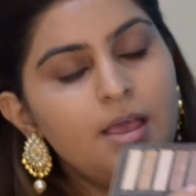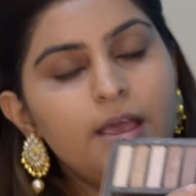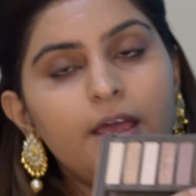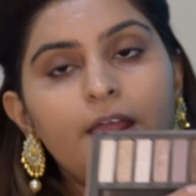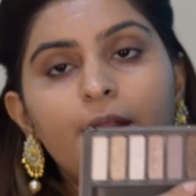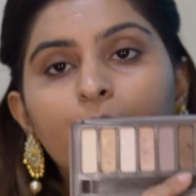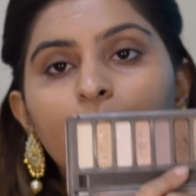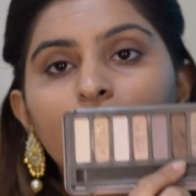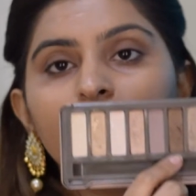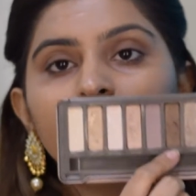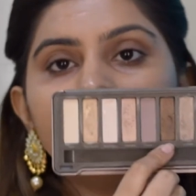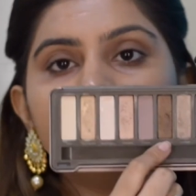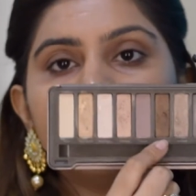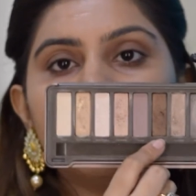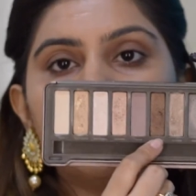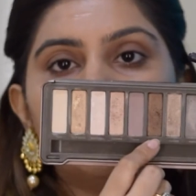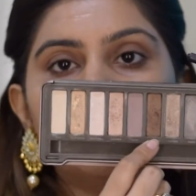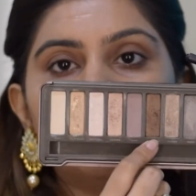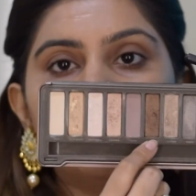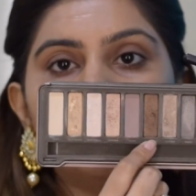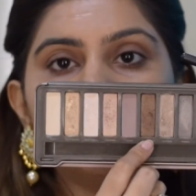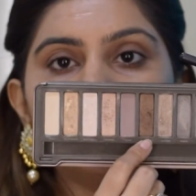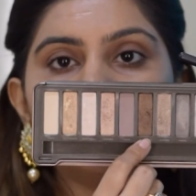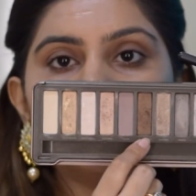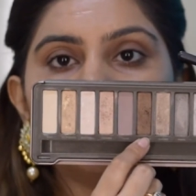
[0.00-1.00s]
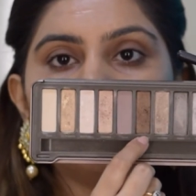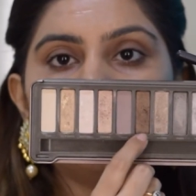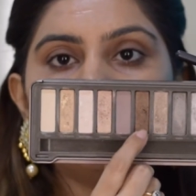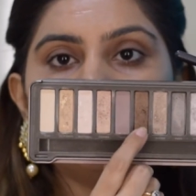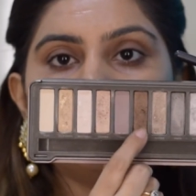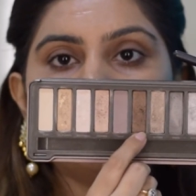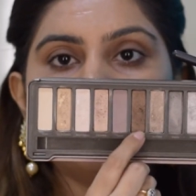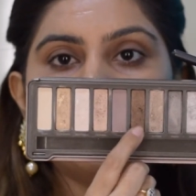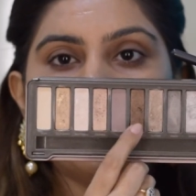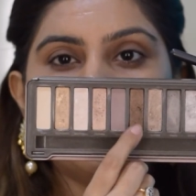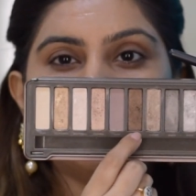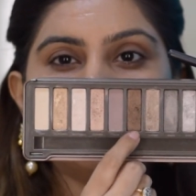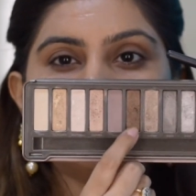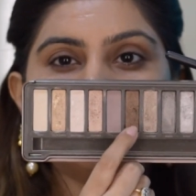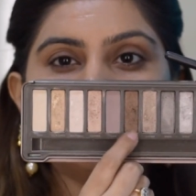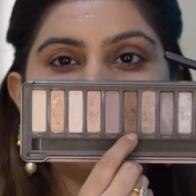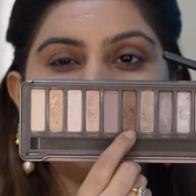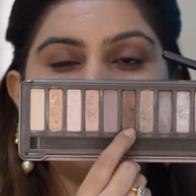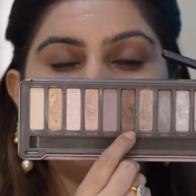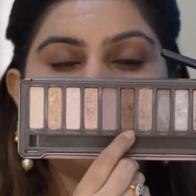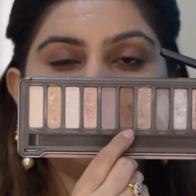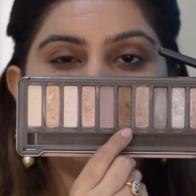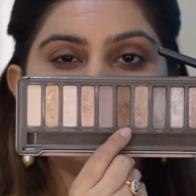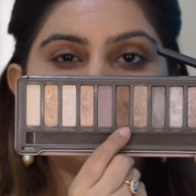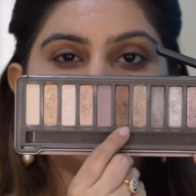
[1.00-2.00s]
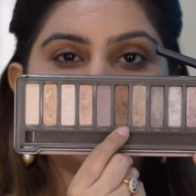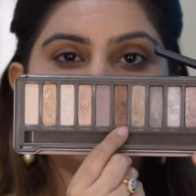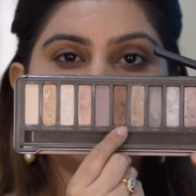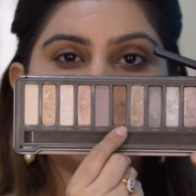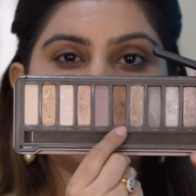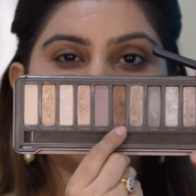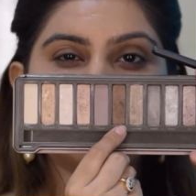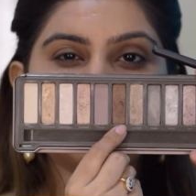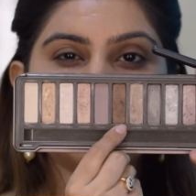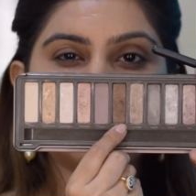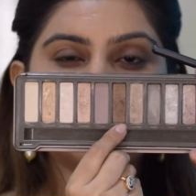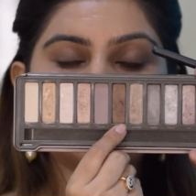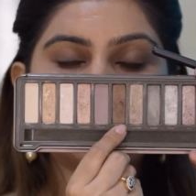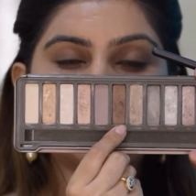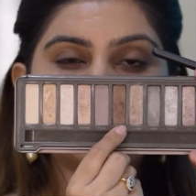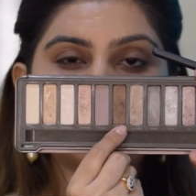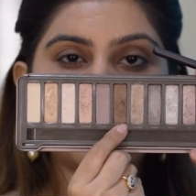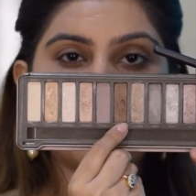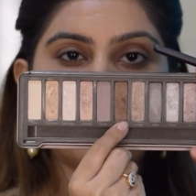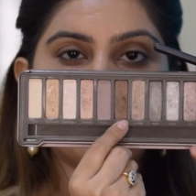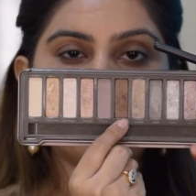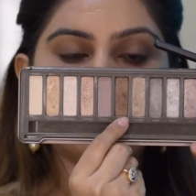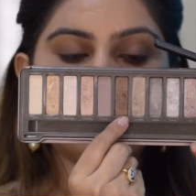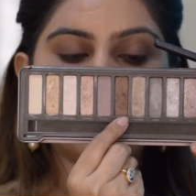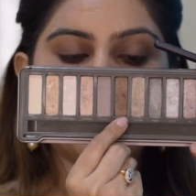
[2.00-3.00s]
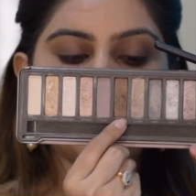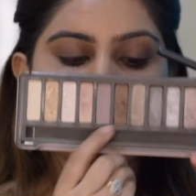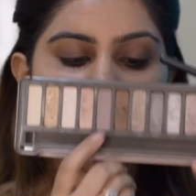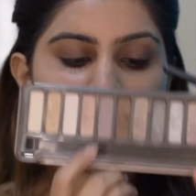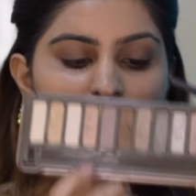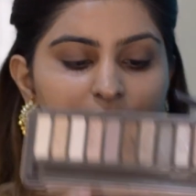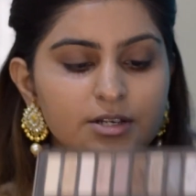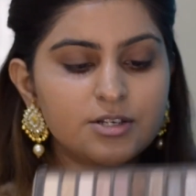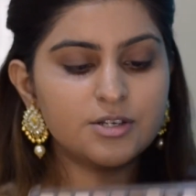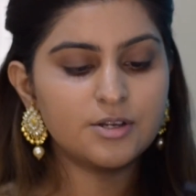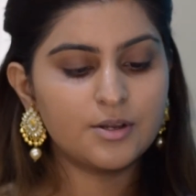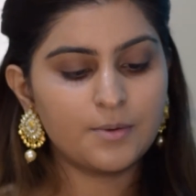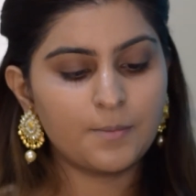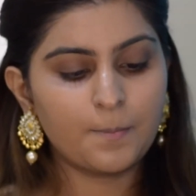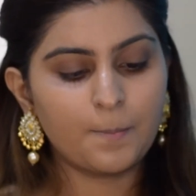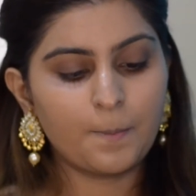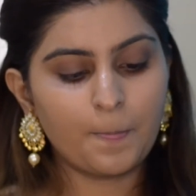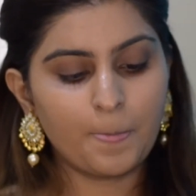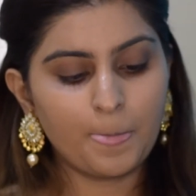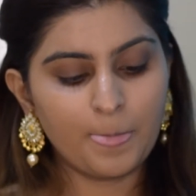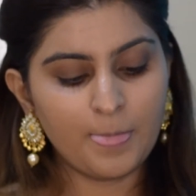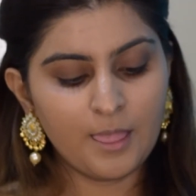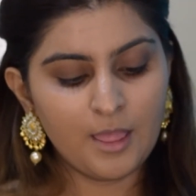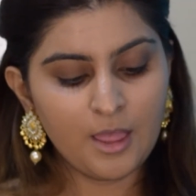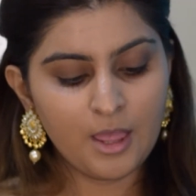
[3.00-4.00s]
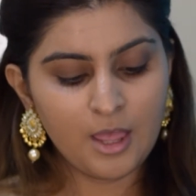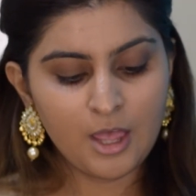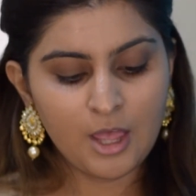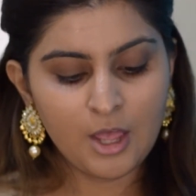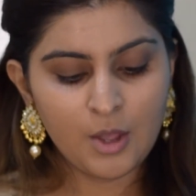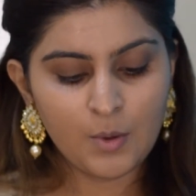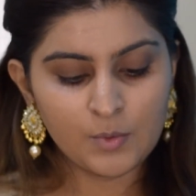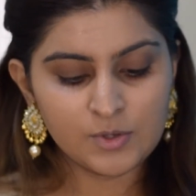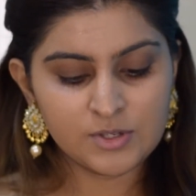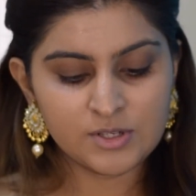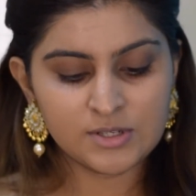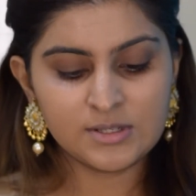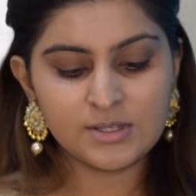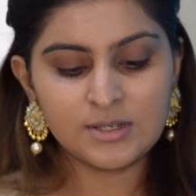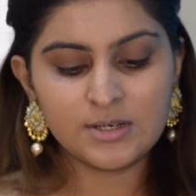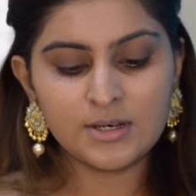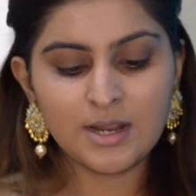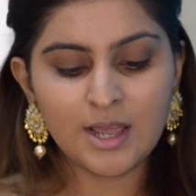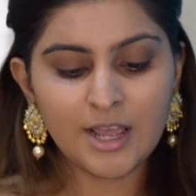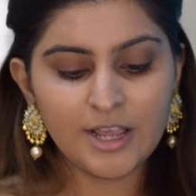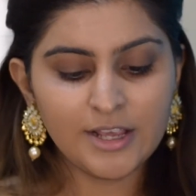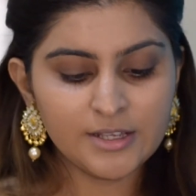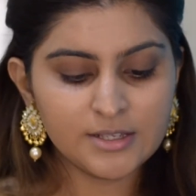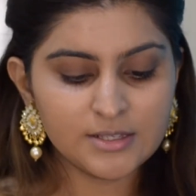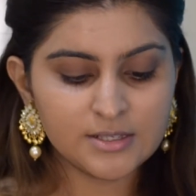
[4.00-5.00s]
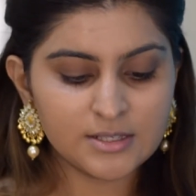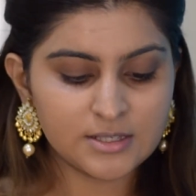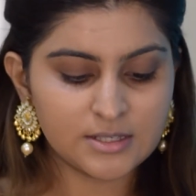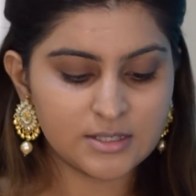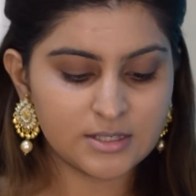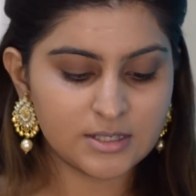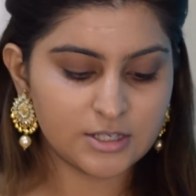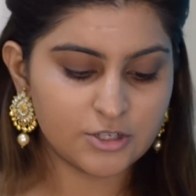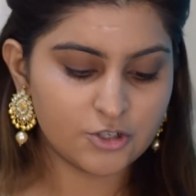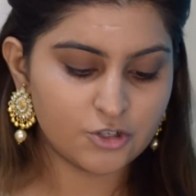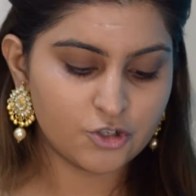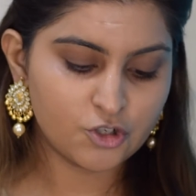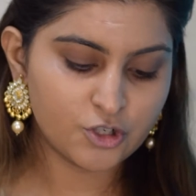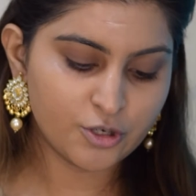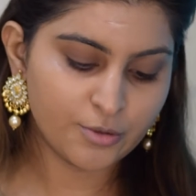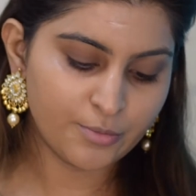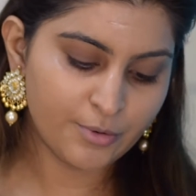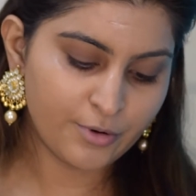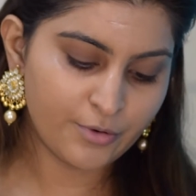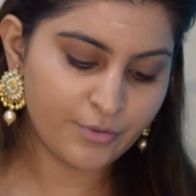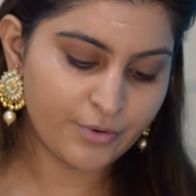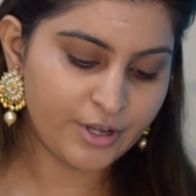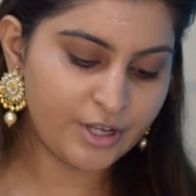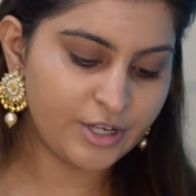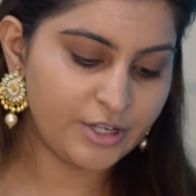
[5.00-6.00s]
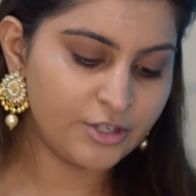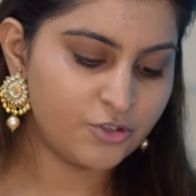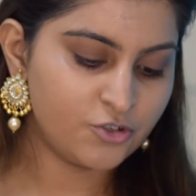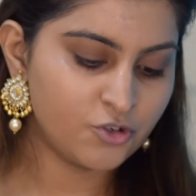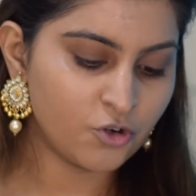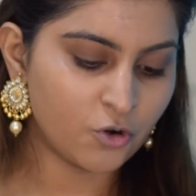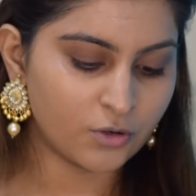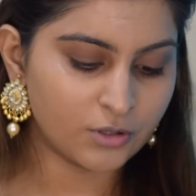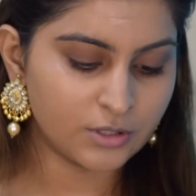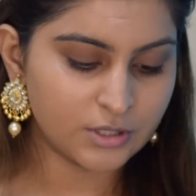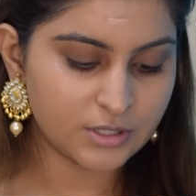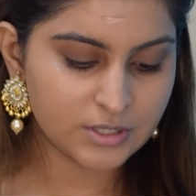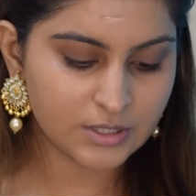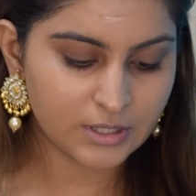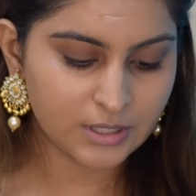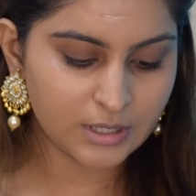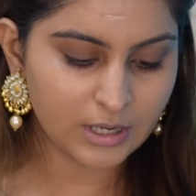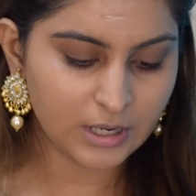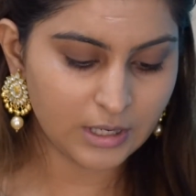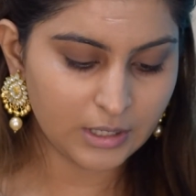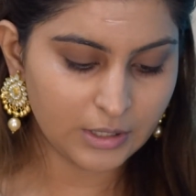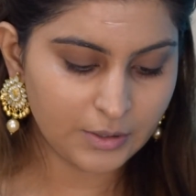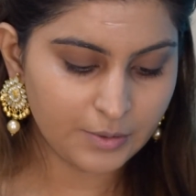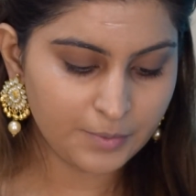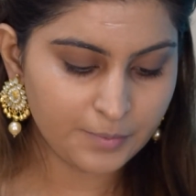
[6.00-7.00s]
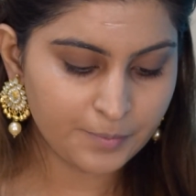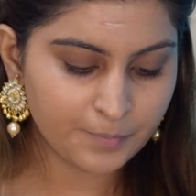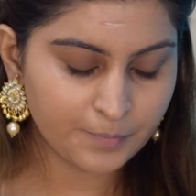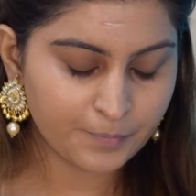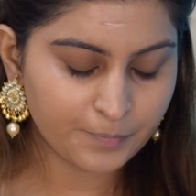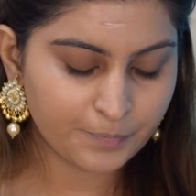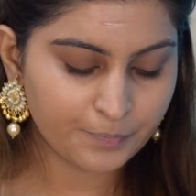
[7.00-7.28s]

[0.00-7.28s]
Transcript: And I'm going to take this color right here, which is called Sunbite, which is a nice shimmery chocolatey color.